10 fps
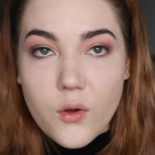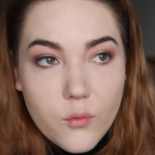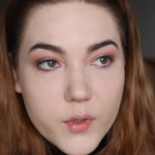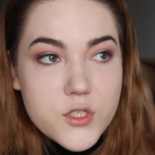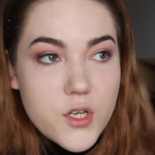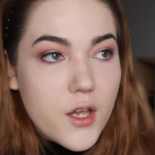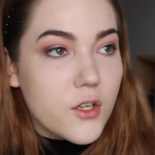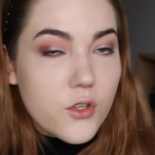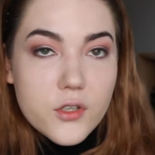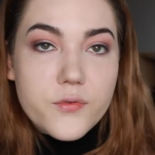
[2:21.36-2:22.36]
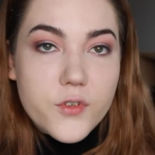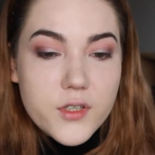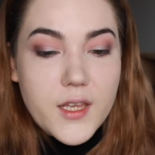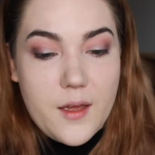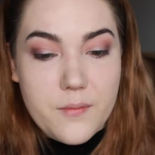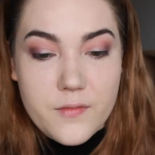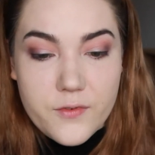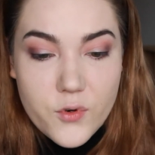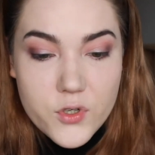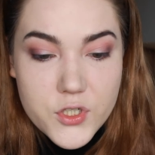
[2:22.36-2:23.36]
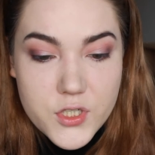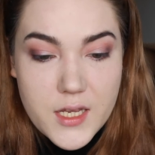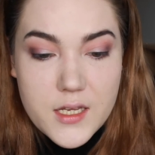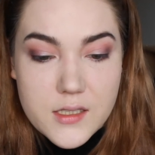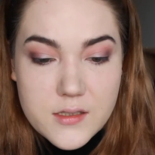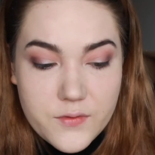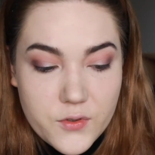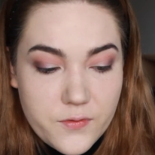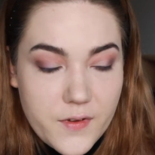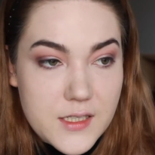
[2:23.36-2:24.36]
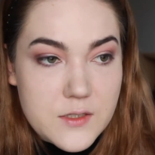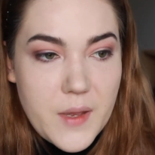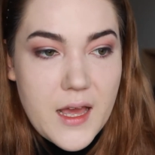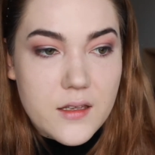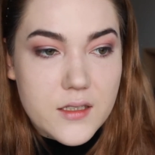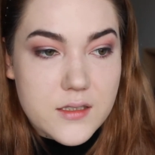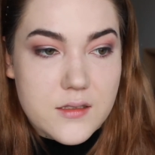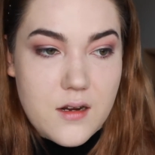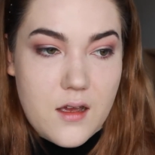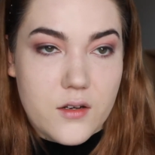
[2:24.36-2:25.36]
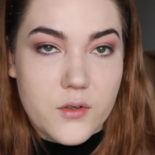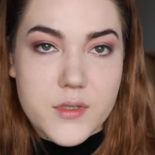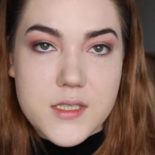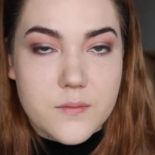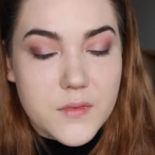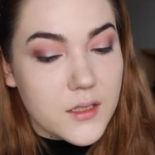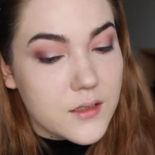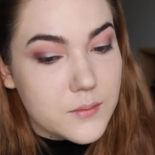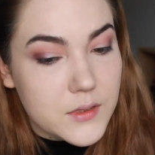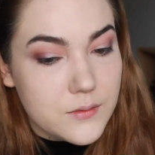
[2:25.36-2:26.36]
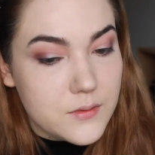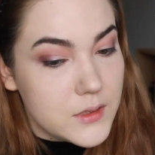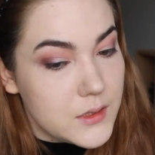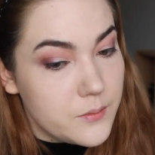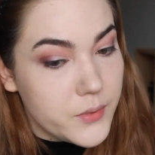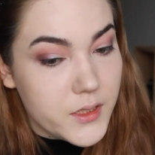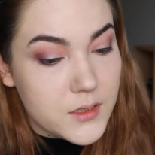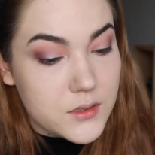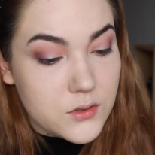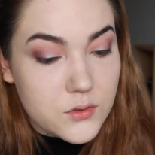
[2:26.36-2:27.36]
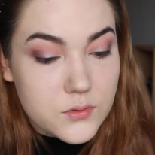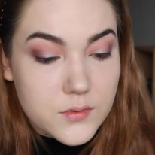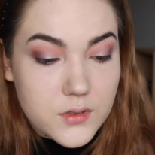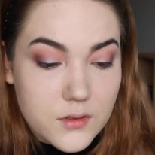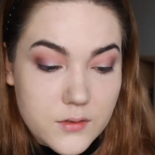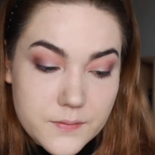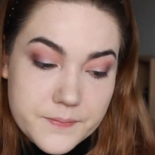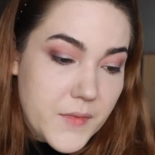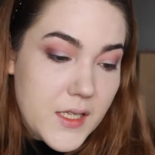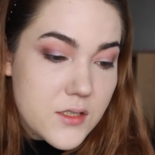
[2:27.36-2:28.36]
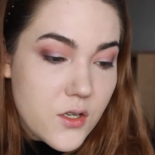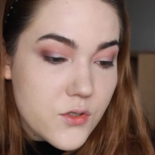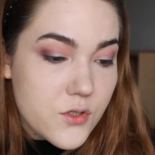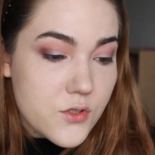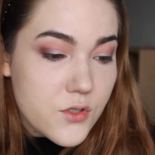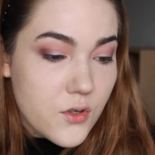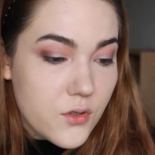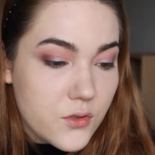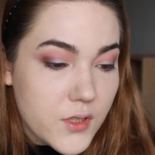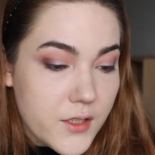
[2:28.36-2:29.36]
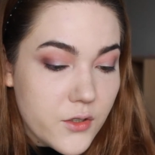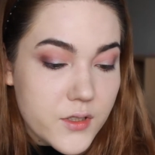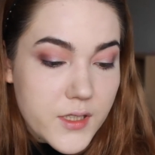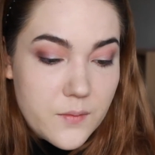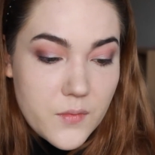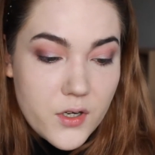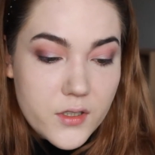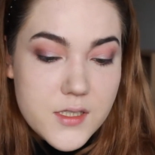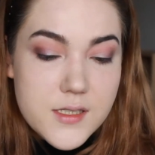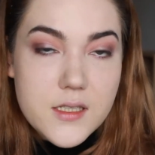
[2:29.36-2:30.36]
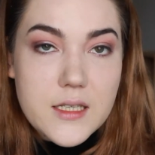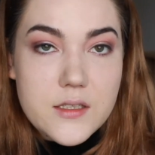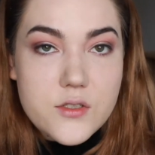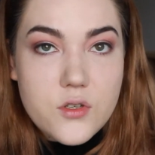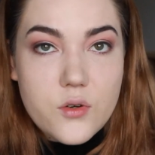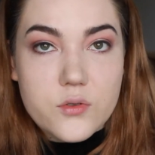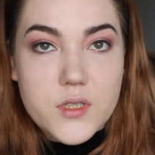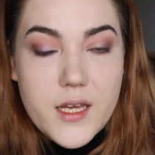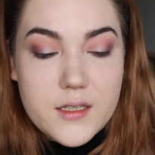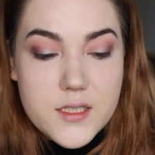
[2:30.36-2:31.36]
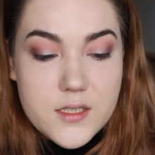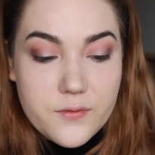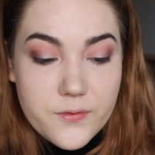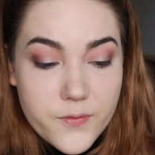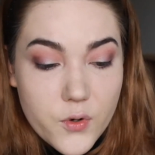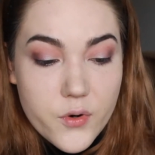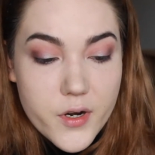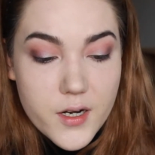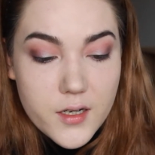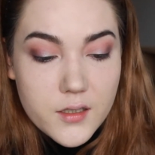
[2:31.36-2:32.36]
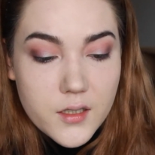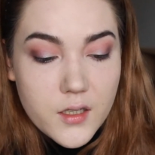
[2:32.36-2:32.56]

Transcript: Which, good for them. 4 shades for a face palette is not always something that brands do. So it's also sold, I know in Denmark, Sleek is sold at Sephora.